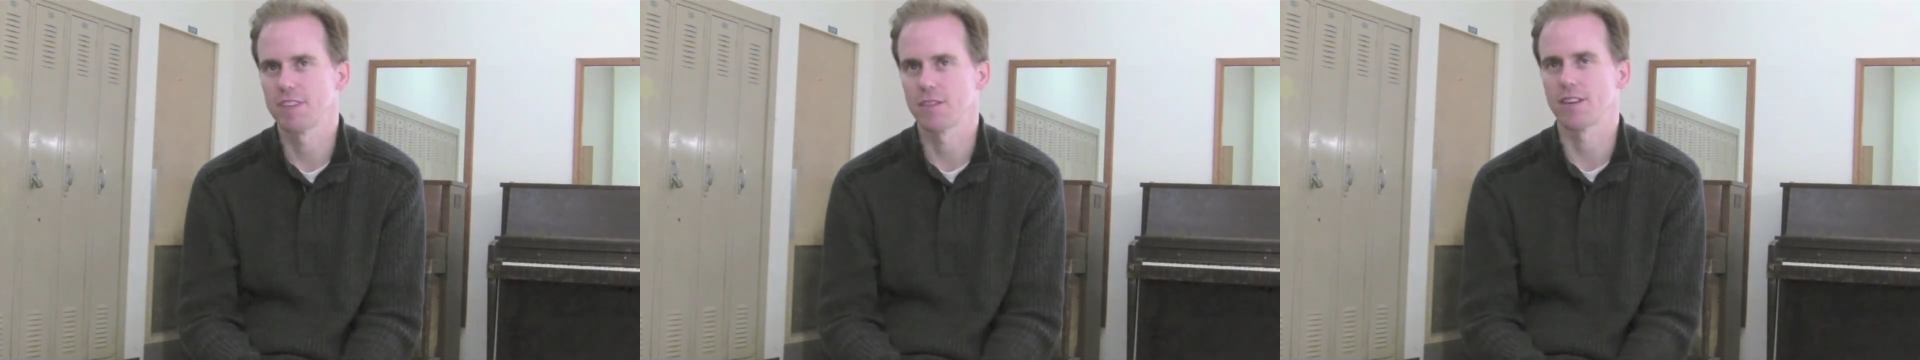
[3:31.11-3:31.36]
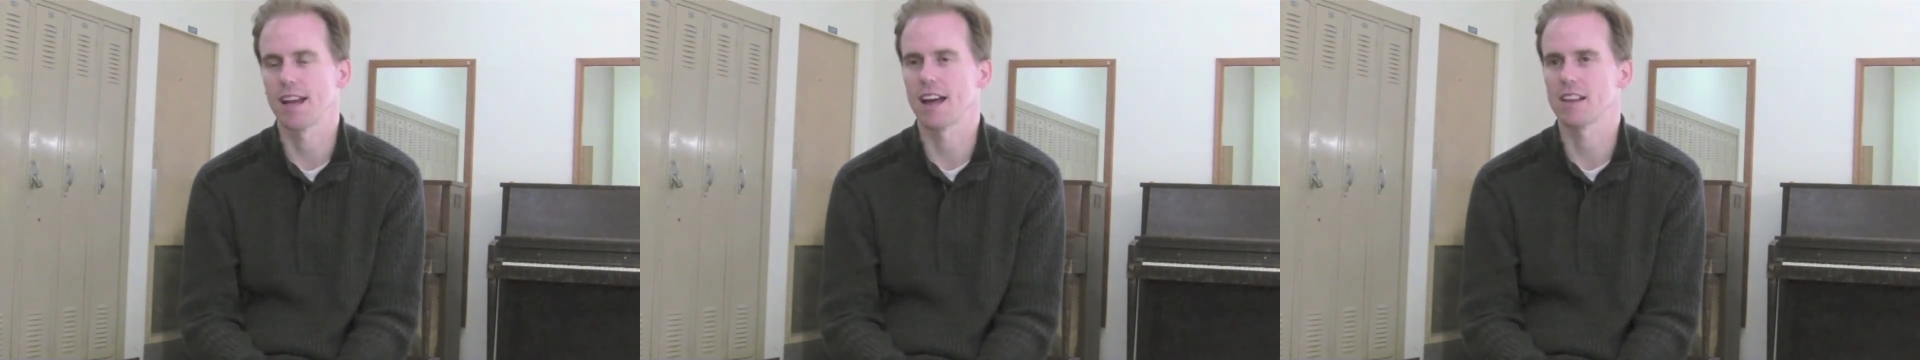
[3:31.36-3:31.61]

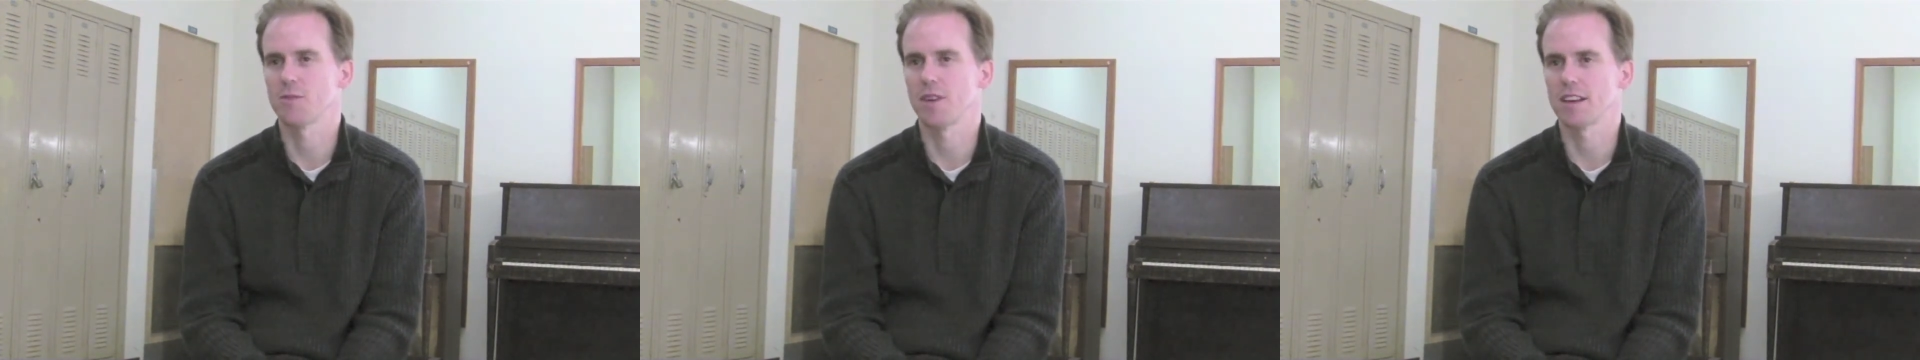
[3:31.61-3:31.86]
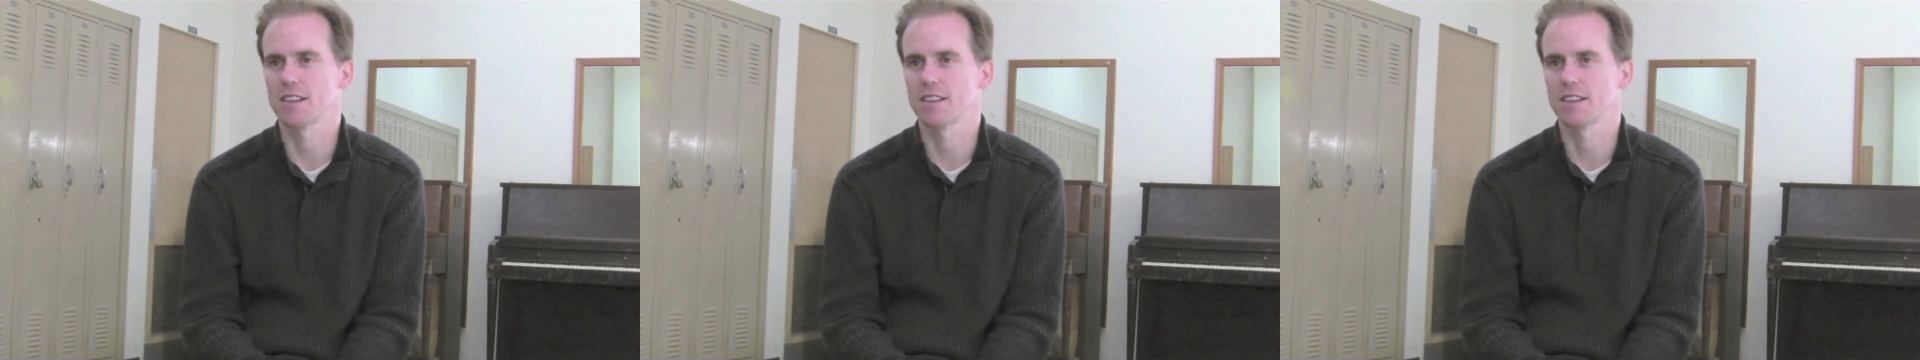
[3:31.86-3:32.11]
different
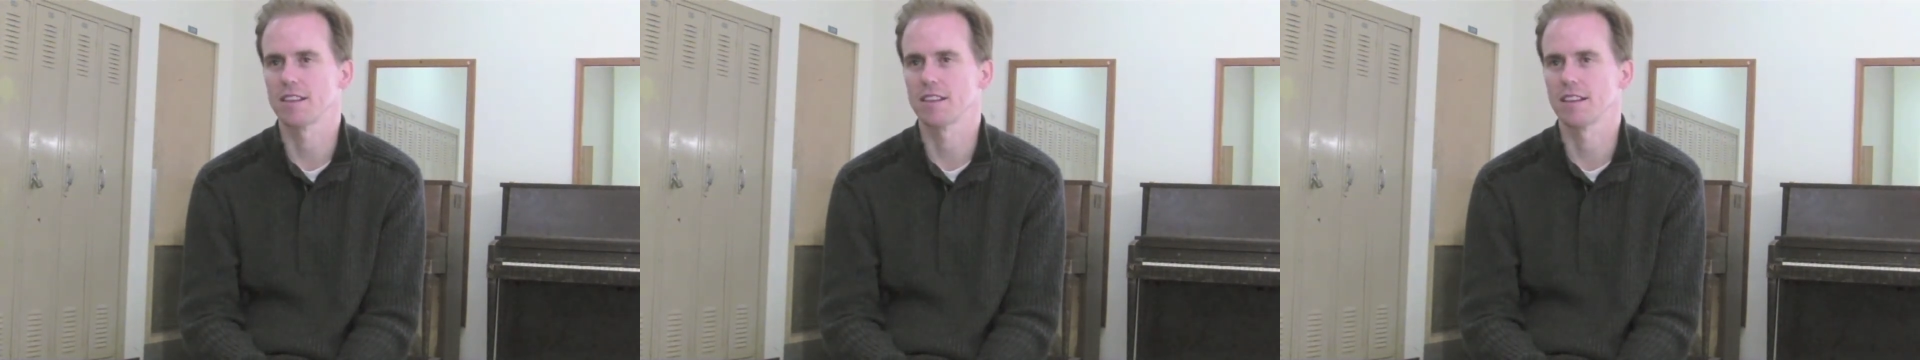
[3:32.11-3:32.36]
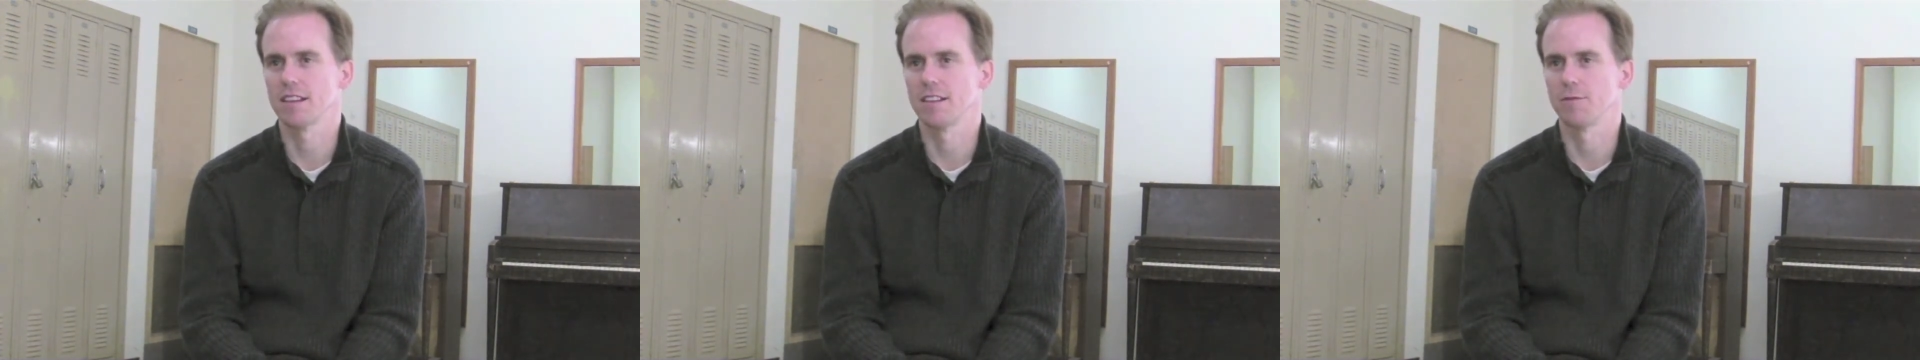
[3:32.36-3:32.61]
aspects
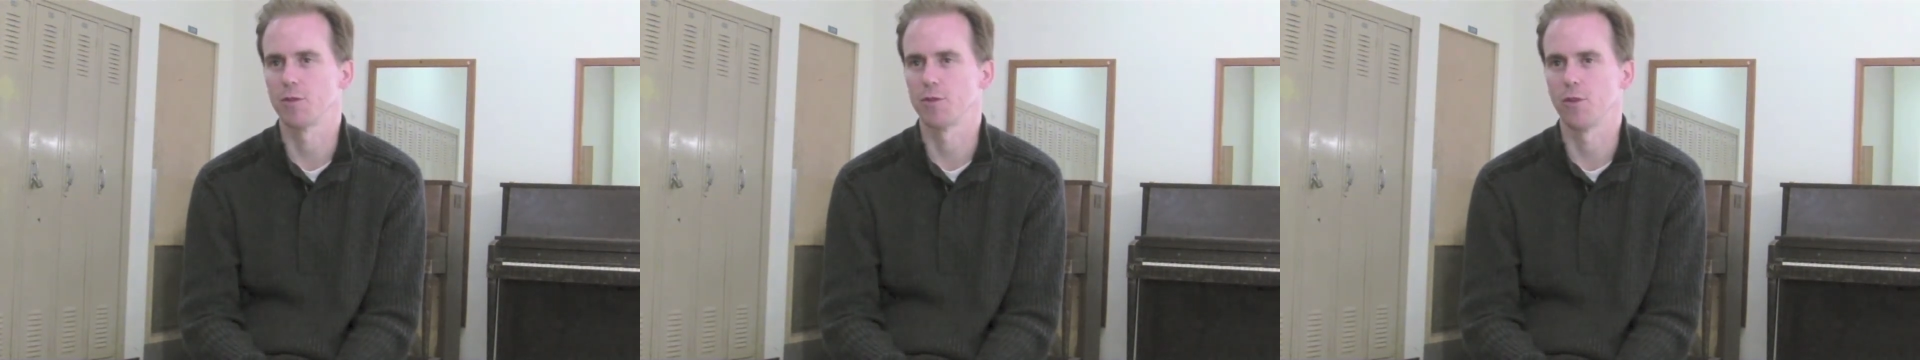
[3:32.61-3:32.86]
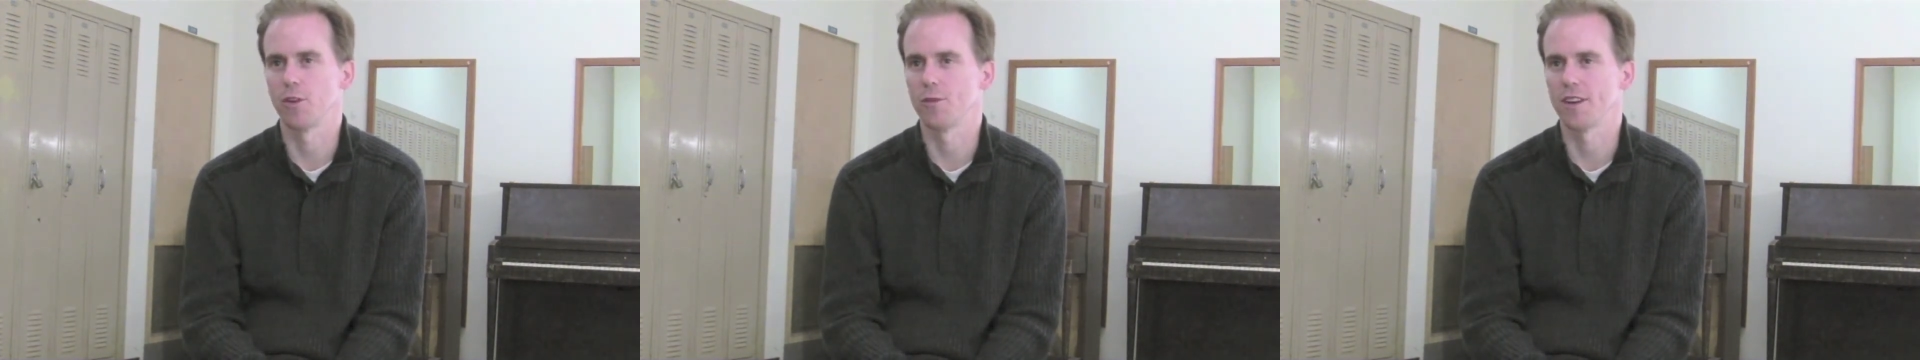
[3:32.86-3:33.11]

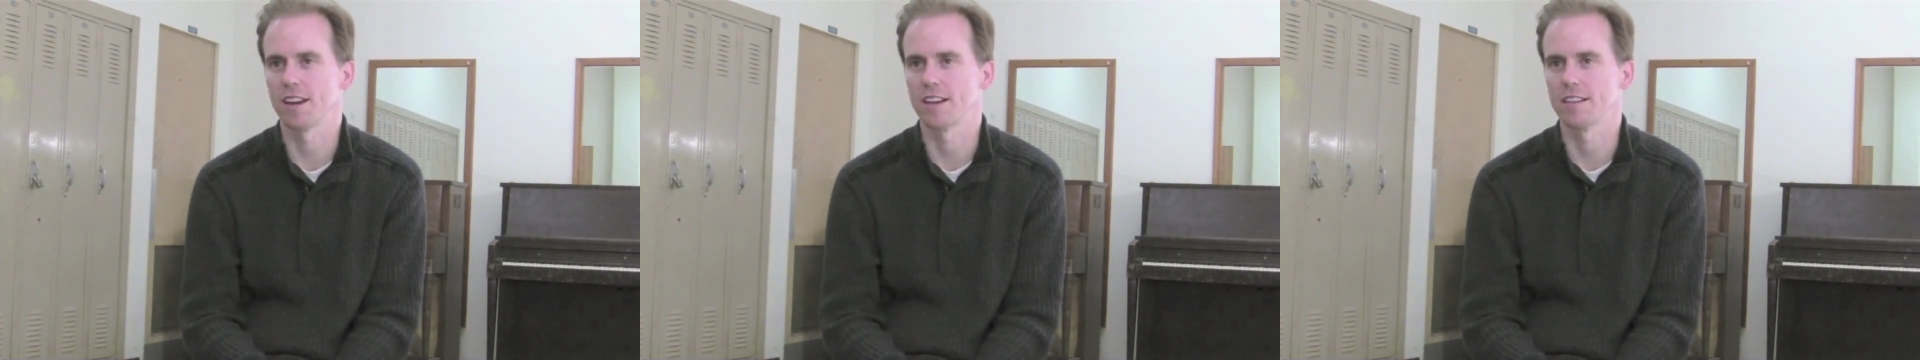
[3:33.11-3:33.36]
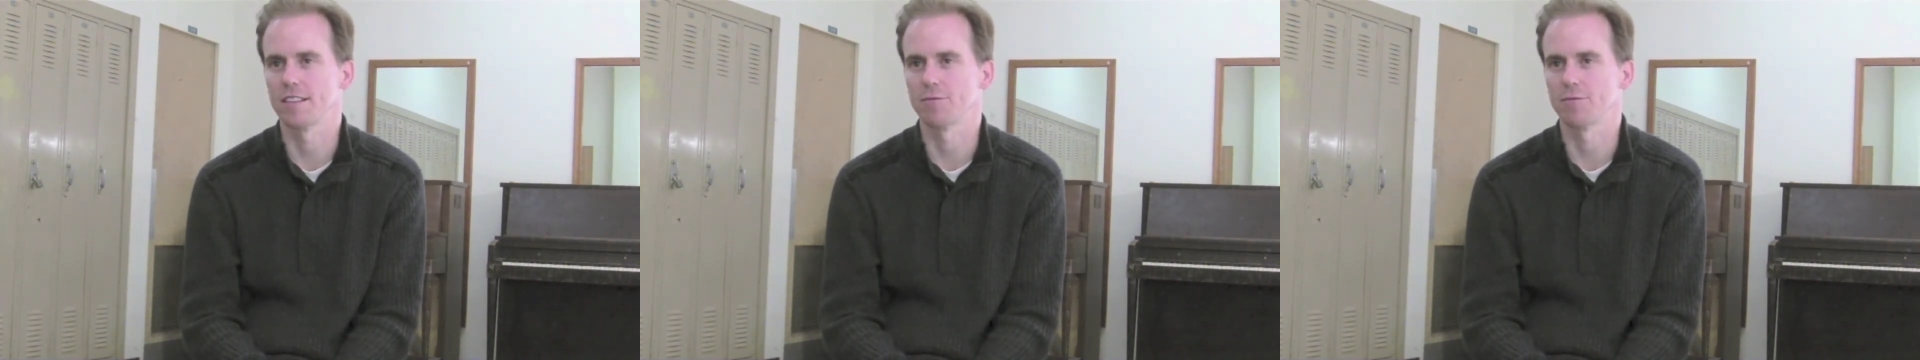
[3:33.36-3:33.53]
performing